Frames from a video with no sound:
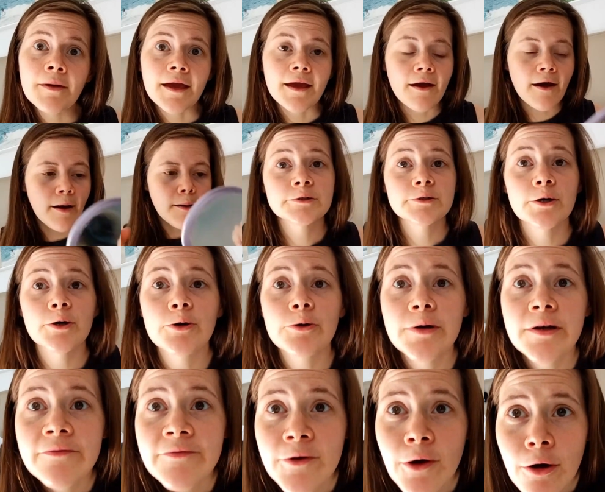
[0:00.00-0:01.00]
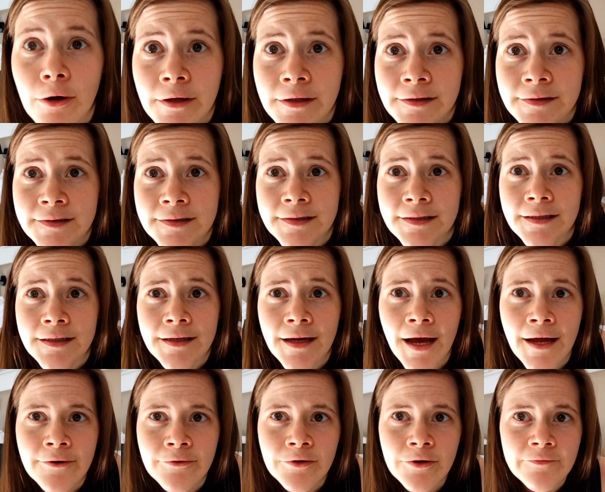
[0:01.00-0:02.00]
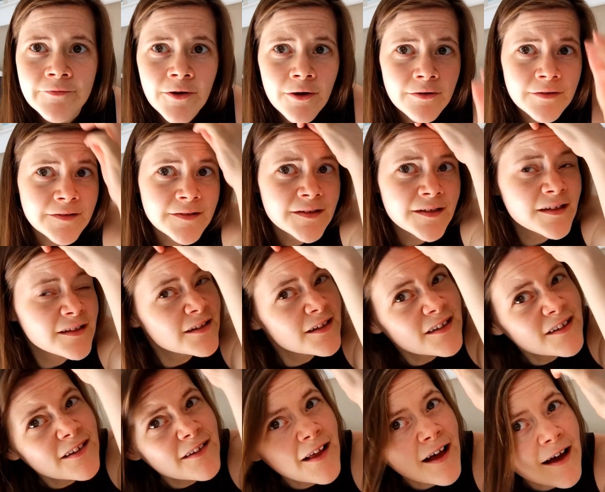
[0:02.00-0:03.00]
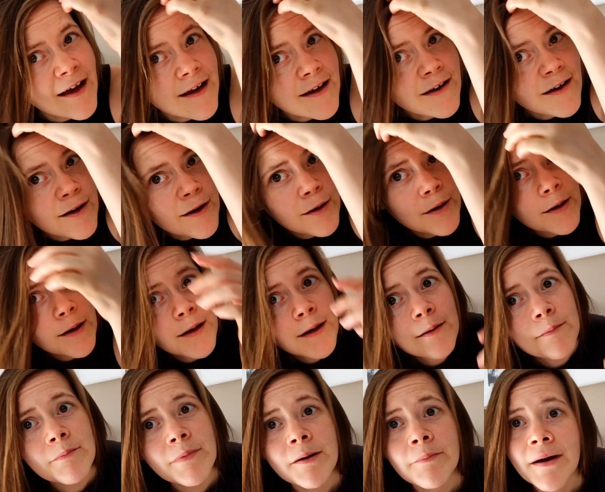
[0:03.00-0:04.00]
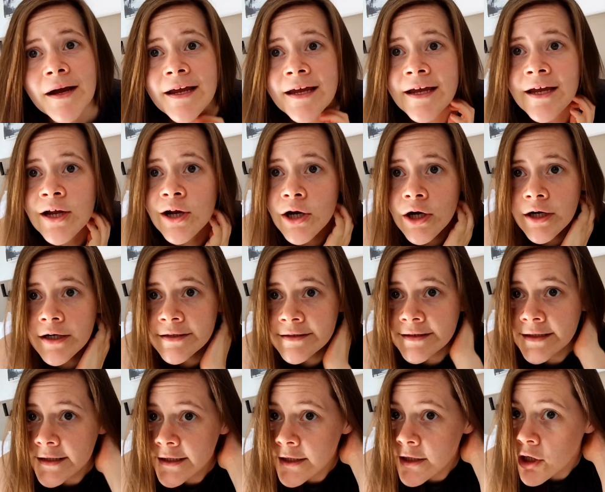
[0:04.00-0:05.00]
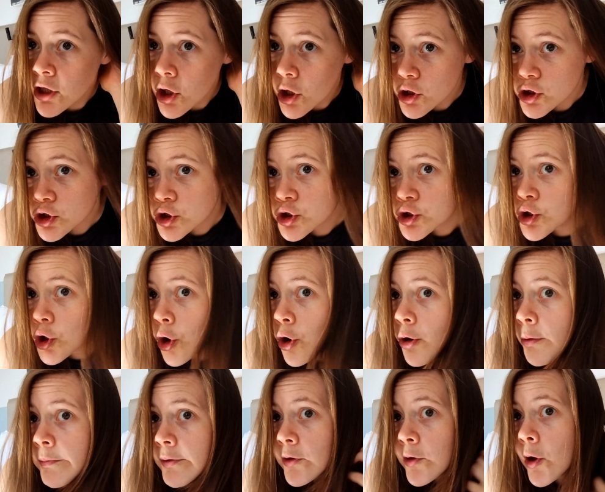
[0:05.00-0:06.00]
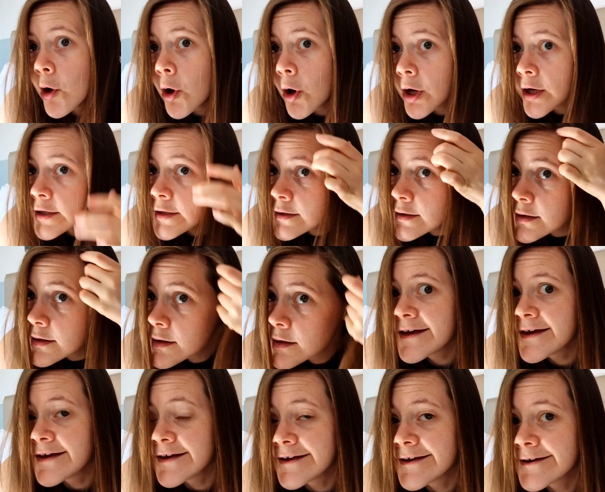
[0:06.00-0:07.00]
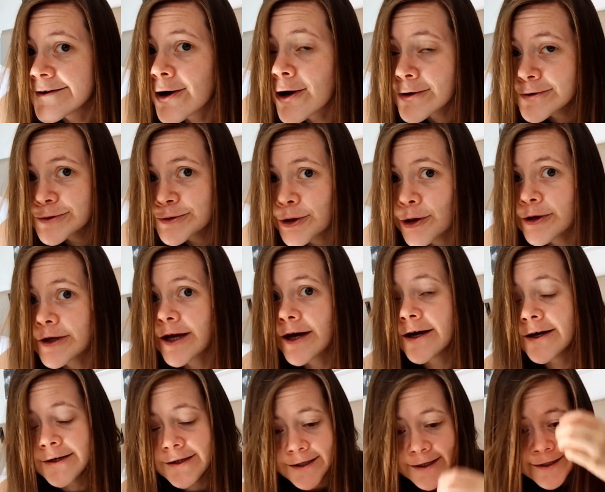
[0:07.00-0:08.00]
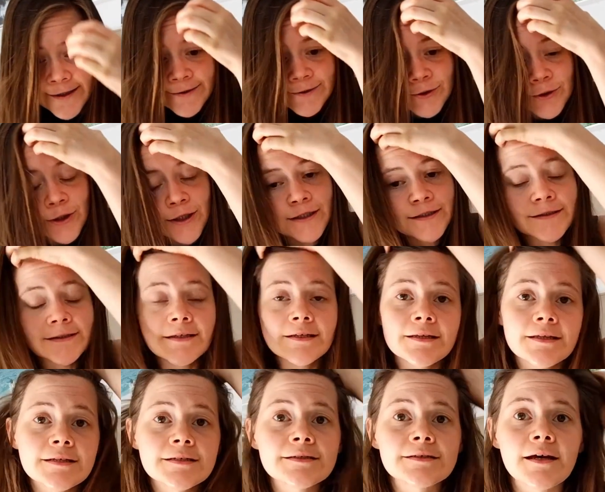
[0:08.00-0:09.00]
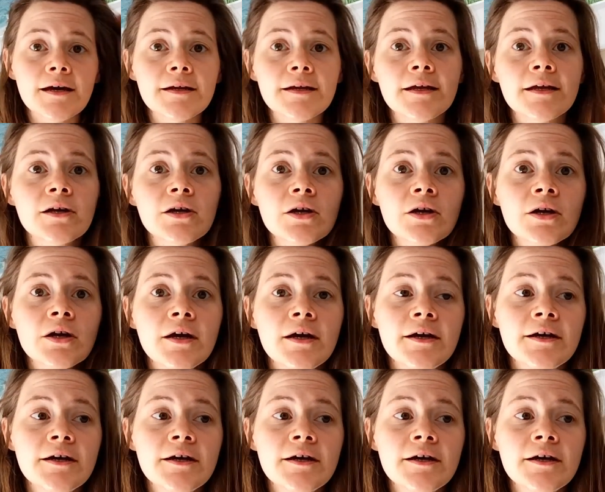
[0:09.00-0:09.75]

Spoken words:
makeup. So if y'all can see, I don't know if y'all can see in this light, but my hair is getting so blonde in Australia. It is crazy. The sun here